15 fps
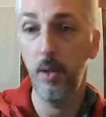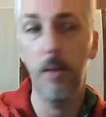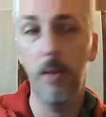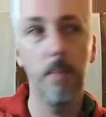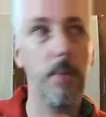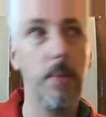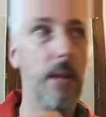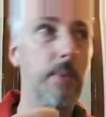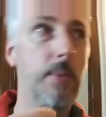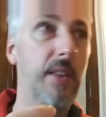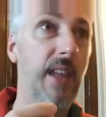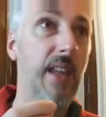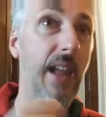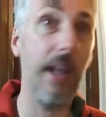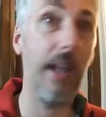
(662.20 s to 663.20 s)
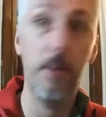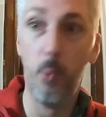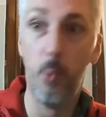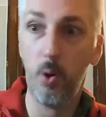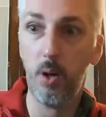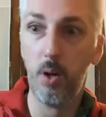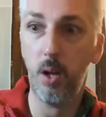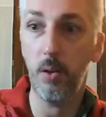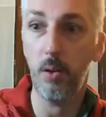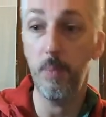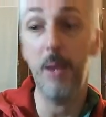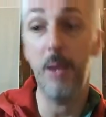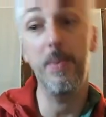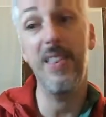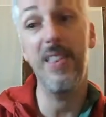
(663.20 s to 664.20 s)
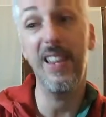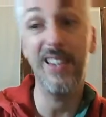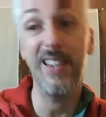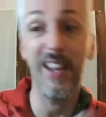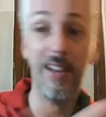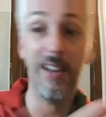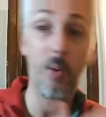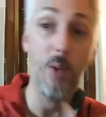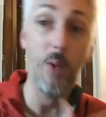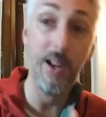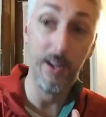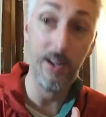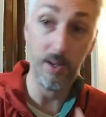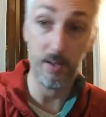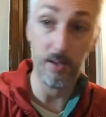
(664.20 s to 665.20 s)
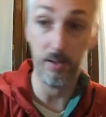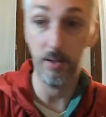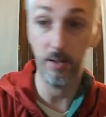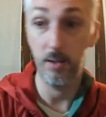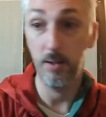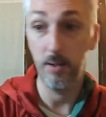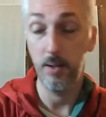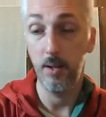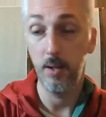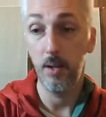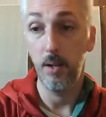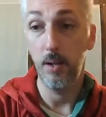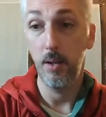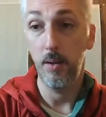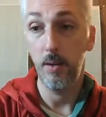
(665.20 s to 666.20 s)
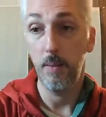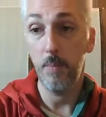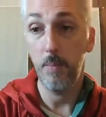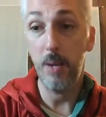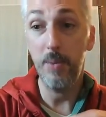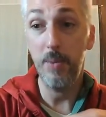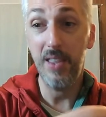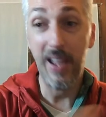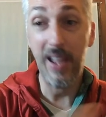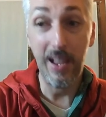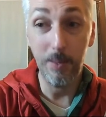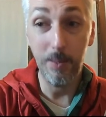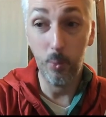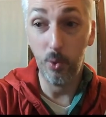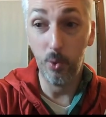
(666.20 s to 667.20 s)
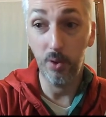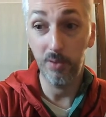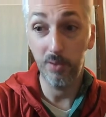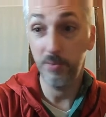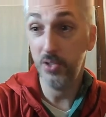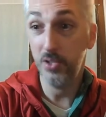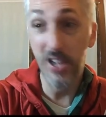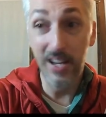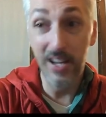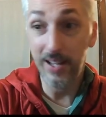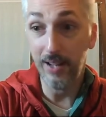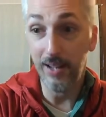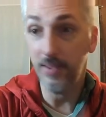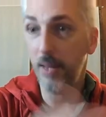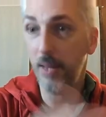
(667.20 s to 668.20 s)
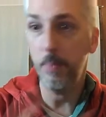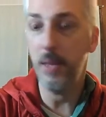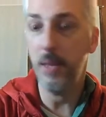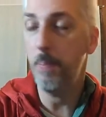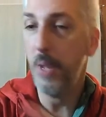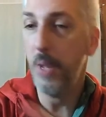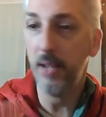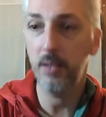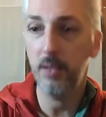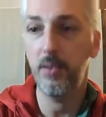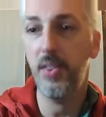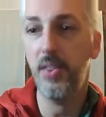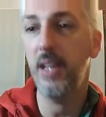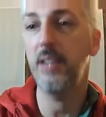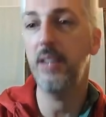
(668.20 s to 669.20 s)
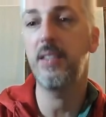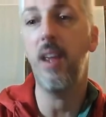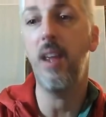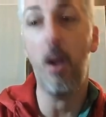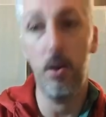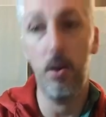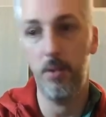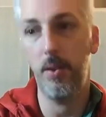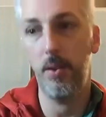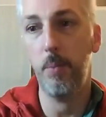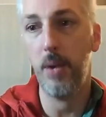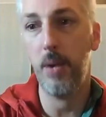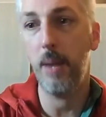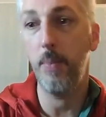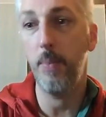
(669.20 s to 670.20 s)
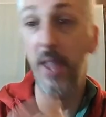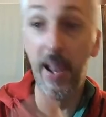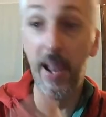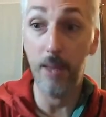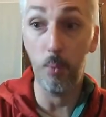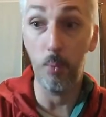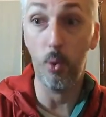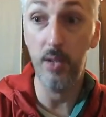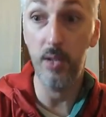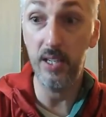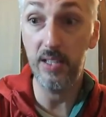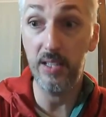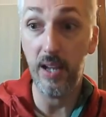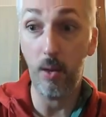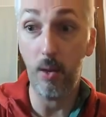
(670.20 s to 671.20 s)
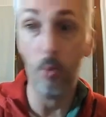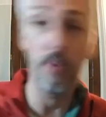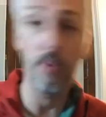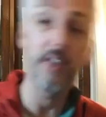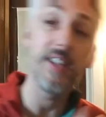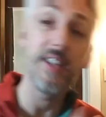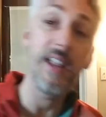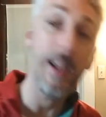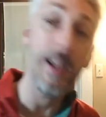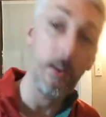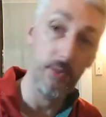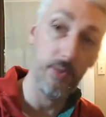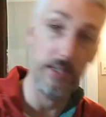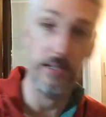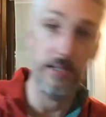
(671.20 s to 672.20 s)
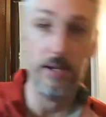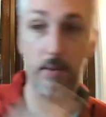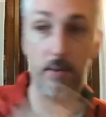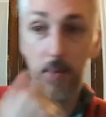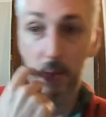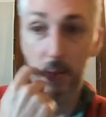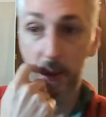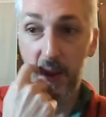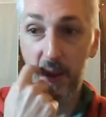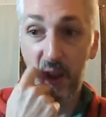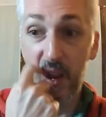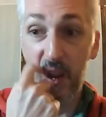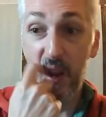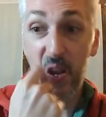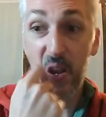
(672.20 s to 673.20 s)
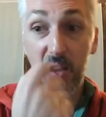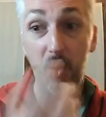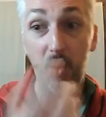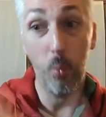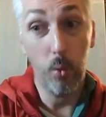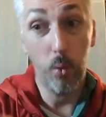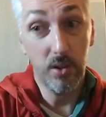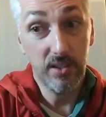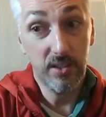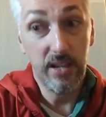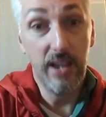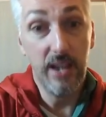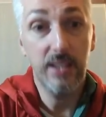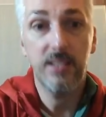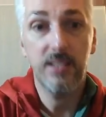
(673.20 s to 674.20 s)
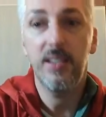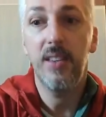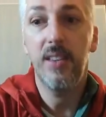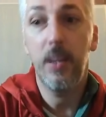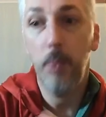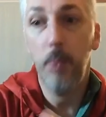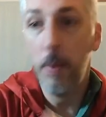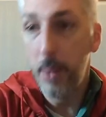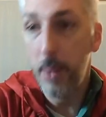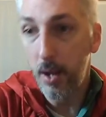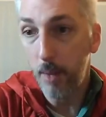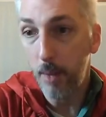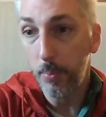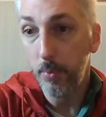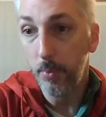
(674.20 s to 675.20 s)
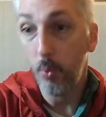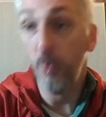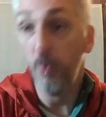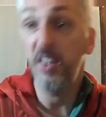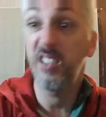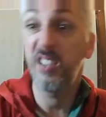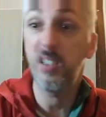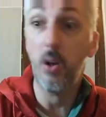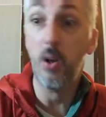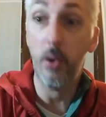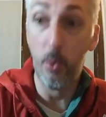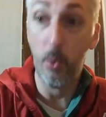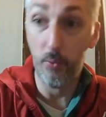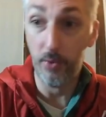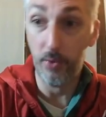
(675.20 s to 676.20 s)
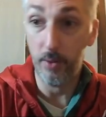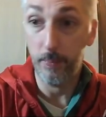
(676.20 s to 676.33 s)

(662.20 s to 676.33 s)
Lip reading: Maybe they add more color. Maybe they take away color. Maybe they add more shading. They pick things that aren't the problem. They add more detail, or they take out detail. Worst case, they rip it up, or they start over.